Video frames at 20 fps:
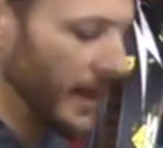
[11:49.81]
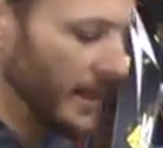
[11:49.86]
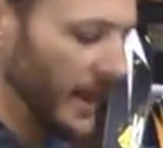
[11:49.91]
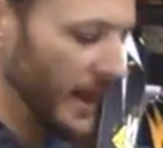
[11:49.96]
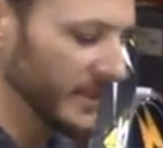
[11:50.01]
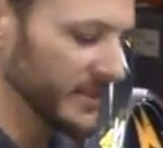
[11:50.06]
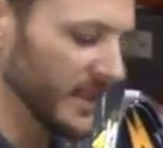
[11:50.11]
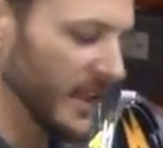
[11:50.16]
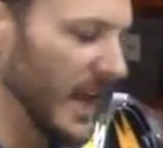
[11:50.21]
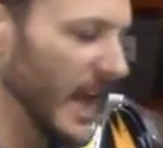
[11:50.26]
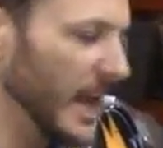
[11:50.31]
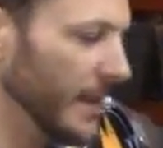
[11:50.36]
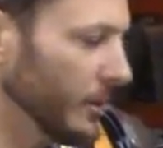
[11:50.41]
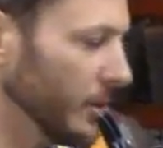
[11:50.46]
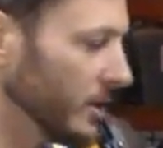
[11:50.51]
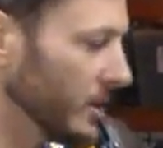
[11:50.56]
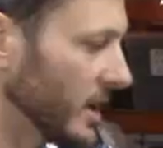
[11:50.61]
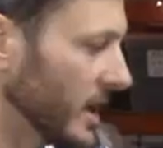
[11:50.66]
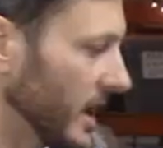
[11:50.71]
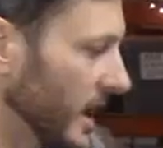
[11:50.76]
that has a
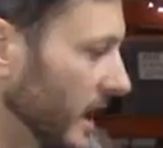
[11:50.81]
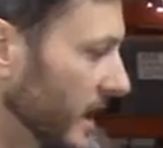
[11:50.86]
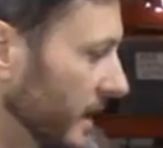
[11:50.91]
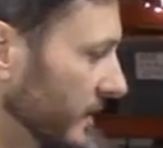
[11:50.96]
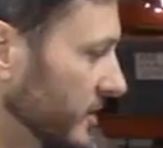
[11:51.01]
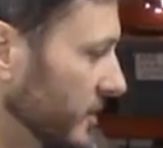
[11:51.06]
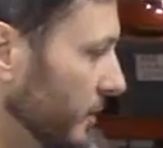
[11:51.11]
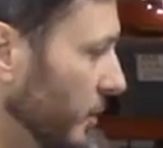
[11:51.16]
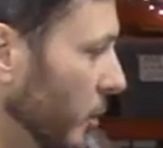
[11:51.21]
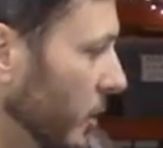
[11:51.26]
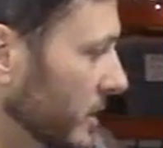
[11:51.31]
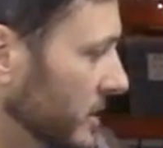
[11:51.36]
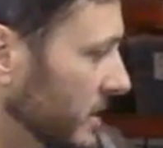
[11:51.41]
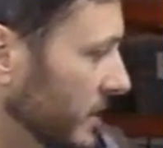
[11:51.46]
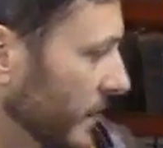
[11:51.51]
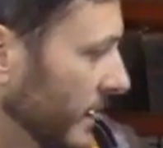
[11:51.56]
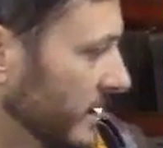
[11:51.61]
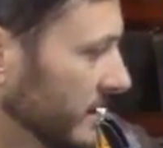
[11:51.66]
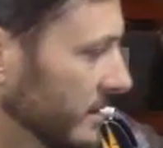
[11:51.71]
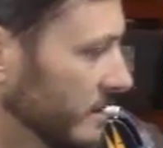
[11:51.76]
cable. You could get enough support to
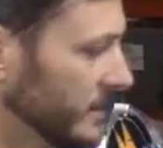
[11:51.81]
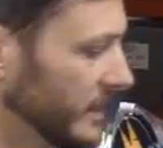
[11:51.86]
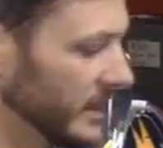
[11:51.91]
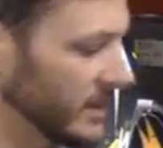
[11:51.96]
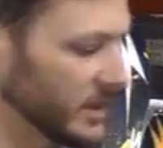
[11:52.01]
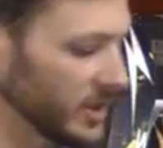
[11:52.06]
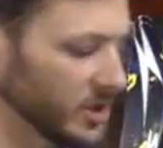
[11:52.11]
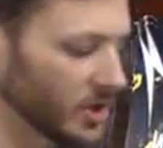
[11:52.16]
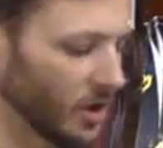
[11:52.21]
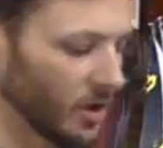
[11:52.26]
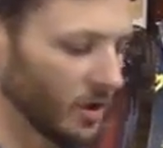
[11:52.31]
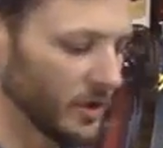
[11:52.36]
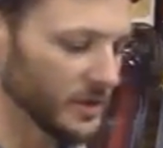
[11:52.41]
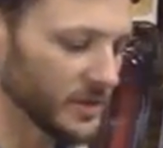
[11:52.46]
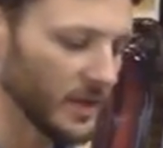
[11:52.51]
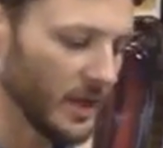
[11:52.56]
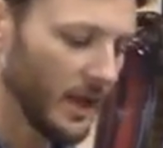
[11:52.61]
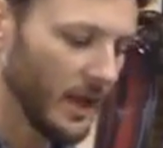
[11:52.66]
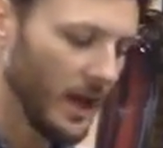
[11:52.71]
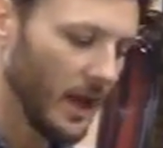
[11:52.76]
make some decent turns.